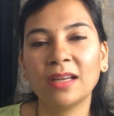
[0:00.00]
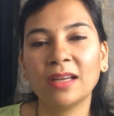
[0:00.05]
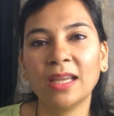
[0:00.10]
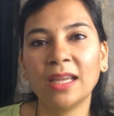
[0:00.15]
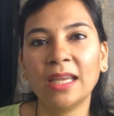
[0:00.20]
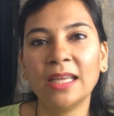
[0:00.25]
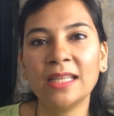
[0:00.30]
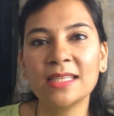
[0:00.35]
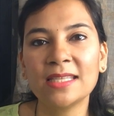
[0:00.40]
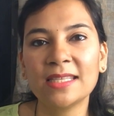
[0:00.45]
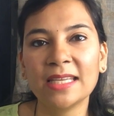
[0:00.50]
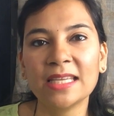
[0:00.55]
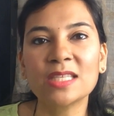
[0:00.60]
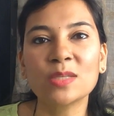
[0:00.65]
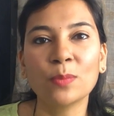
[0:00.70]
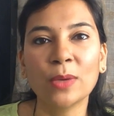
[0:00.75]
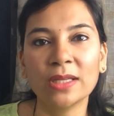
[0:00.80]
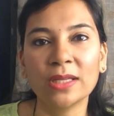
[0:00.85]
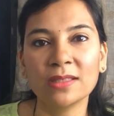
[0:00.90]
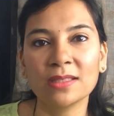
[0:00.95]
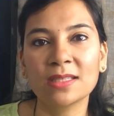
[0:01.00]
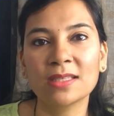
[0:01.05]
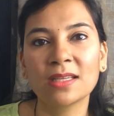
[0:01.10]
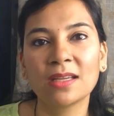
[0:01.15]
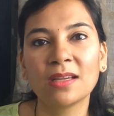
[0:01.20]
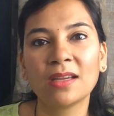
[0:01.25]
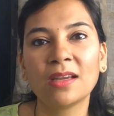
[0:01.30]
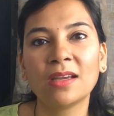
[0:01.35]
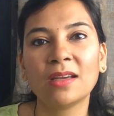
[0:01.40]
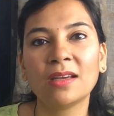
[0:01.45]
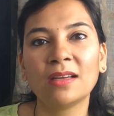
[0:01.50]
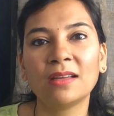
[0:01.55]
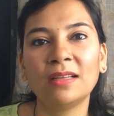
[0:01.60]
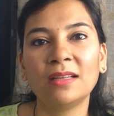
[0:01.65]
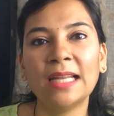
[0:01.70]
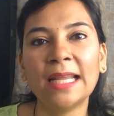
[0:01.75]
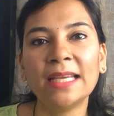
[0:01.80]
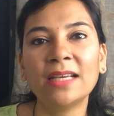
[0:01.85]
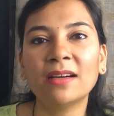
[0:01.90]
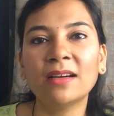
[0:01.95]
in 6 months,
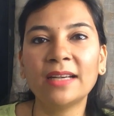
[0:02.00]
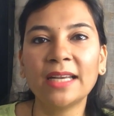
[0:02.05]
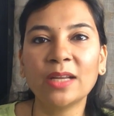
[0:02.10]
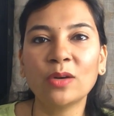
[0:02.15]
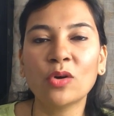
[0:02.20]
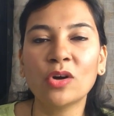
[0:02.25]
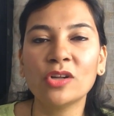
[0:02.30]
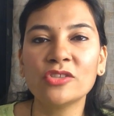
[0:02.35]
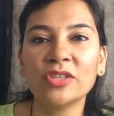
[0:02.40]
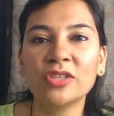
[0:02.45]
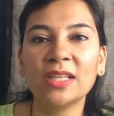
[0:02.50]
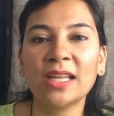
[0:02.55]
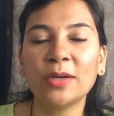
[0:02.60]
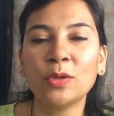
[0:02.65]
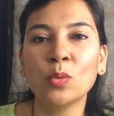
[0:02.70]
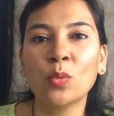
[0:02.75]
like a technology that you